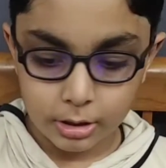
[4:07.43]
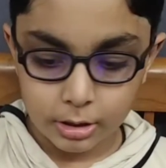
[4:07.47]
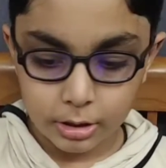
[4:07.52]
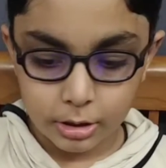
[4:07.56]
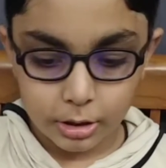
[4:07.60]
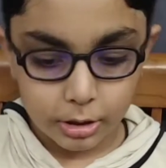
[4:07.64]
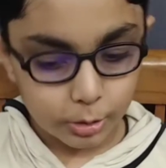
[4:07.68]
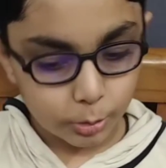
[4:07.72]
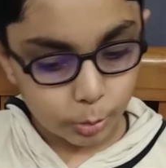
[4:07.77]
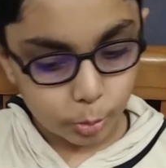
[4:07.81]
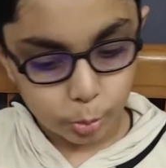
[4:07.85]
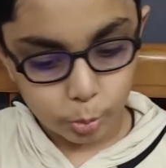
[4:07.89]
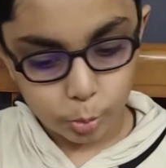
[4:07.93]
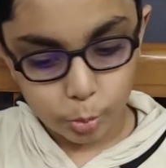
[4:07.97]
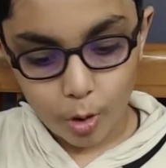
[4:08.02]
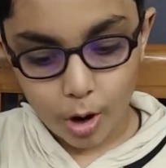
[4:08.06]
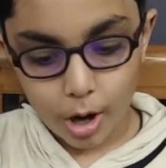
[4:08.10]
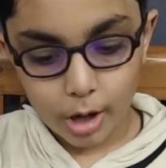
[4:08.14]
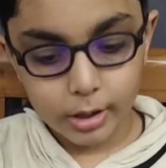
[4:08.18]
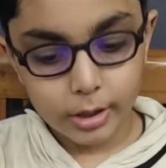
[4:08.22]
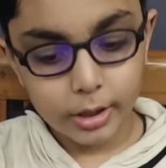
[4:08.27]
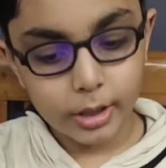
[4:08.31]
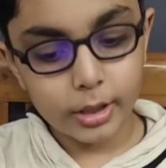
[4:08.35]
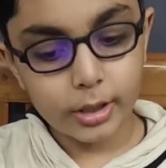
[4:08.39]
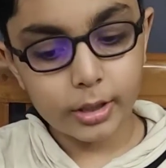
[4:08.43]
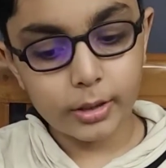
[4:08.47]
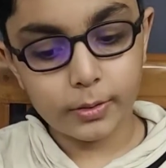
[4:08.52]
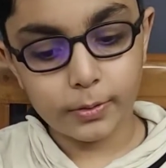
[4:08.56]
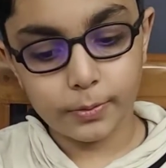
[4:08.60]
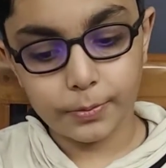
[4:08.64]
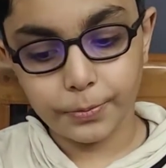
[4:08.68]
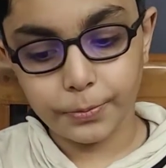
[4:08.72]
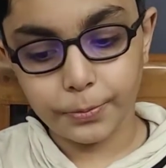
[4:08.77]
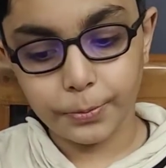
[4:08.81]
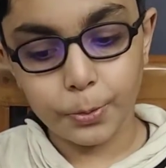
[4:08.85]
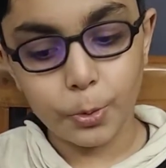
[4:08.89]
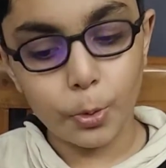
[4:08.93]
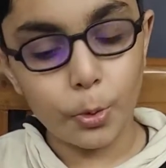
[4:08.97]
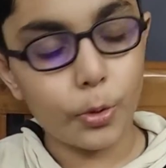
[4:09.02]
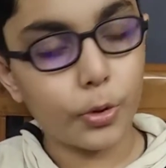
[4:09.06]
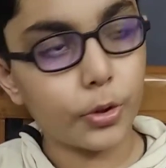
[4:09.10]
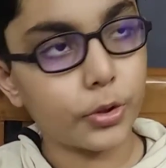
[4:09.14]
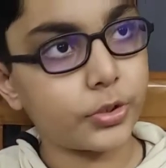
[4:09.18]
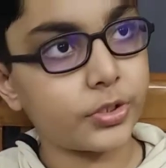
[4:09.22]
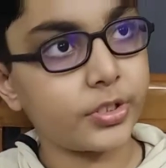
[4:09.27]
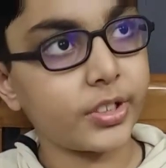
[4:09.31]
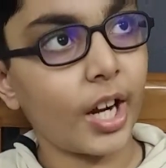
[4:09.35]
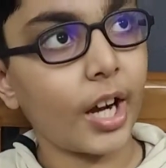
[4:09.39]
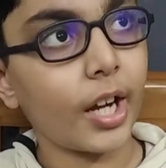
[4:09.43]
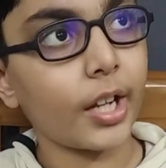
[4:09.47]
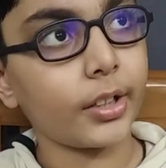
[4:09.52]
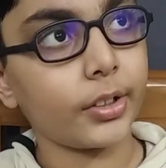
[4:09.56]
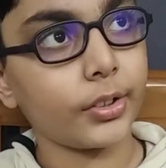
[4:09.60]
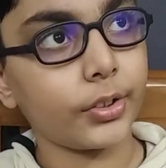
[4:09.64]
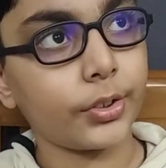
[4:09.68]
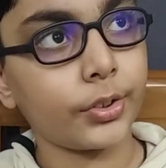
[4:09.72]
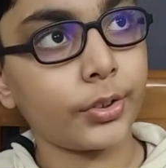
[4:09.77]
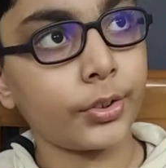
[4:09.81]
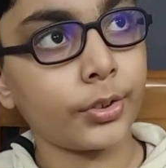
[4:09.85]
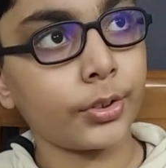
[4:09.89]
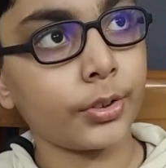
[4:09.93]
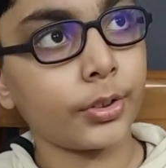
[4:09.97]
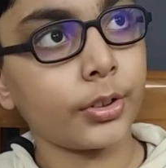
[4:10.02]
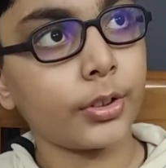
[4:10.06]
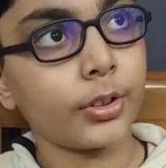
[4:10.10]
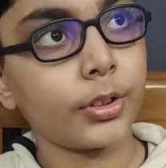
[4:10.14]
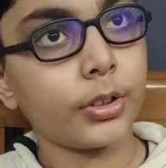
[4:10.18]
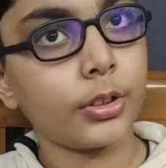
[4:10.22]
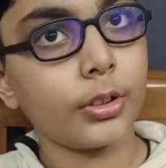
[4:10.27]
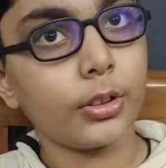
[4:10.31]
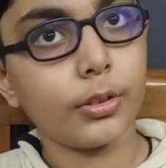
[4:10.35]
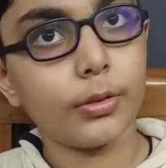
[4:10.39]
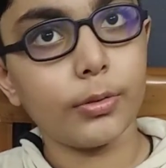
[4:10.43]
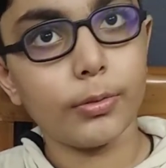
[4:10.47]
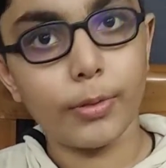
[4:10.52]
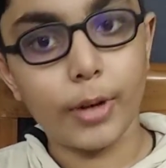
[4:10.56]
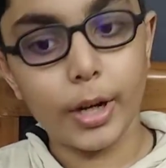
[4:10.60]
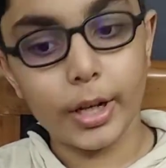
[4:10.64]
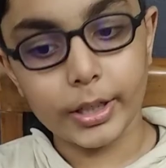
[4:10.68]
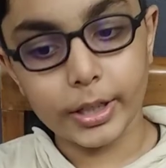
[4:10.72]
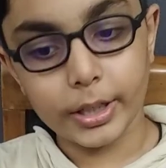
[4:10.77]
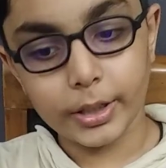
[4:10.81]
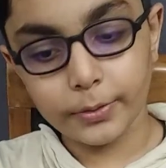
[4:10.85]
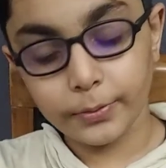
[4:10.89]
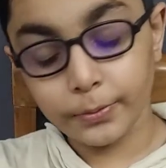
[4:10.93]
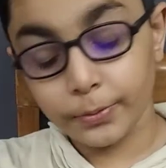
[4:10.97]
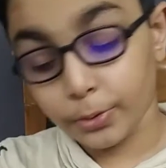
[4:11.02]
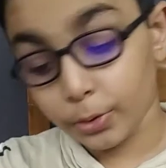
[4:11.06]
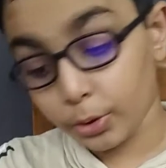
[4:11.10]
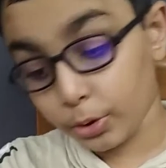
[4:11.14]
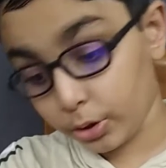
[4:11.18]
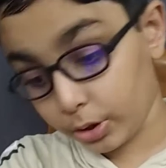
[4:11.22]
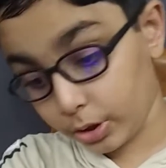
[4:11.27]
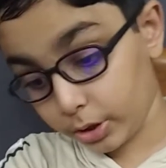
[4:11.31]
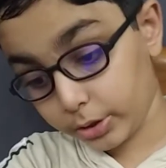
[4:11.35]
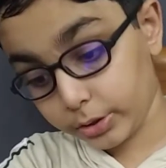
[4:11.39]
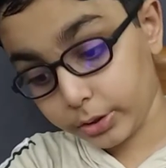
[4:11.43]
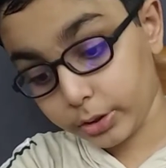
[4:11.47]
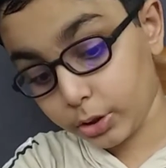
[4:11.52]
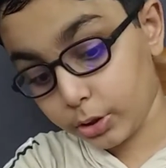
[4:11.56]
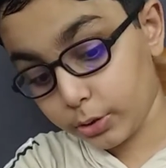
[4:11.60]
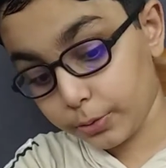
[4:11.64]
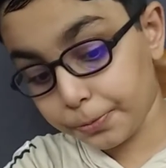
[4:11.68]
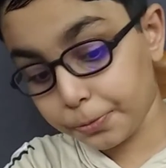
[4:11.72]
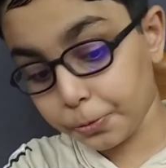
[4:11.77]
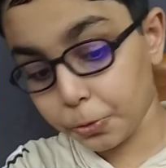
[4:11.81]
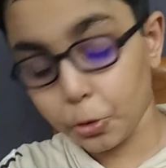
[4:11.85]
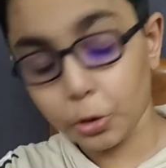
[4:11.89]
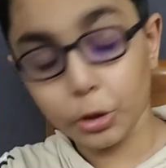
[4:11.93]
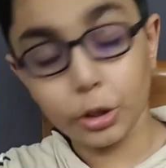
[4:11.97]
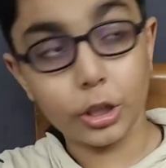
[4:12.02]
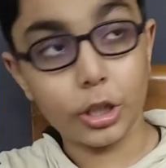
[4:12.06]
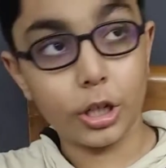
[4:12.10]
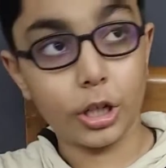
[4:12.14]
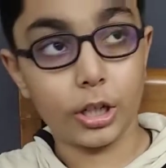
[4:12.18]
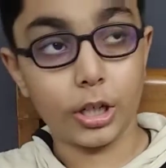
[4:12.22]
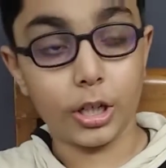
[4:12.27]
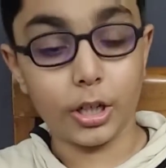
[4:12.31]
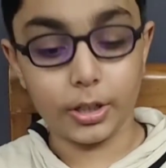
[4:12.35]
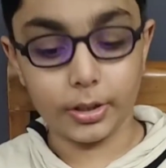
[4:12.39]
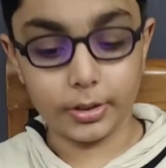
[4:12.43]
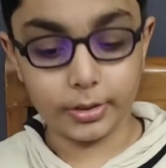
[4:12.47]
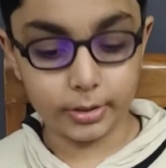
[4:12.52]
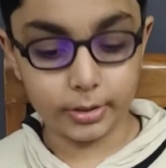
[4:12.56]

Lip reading: There's 1 in 4 chance. 1 in 4 because there were 4 colors.